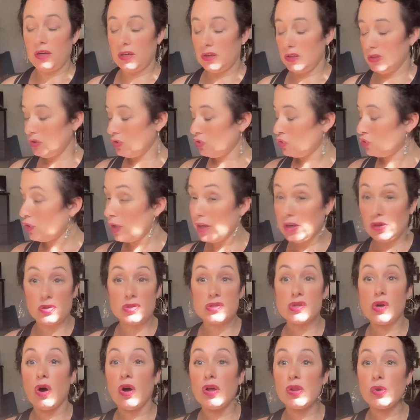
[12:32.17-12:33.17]
It
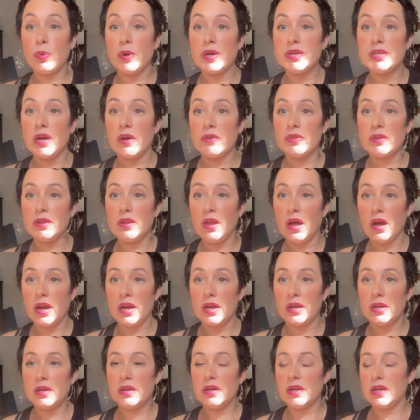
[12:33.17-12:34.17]
trickles all the way down the
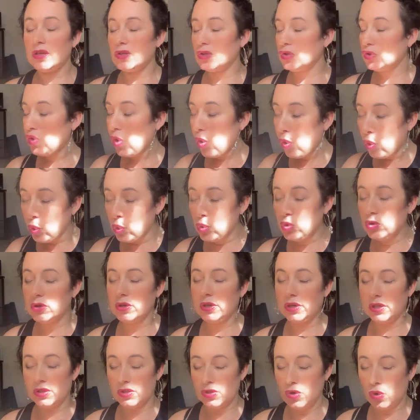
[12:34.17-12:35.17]
line. It
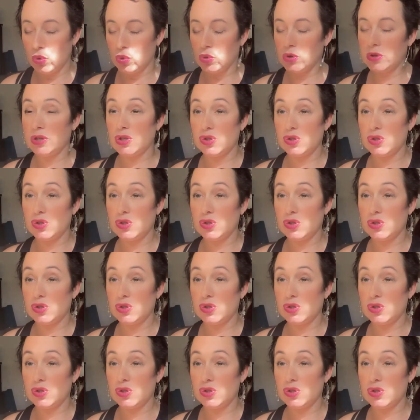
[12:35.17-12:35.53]
totally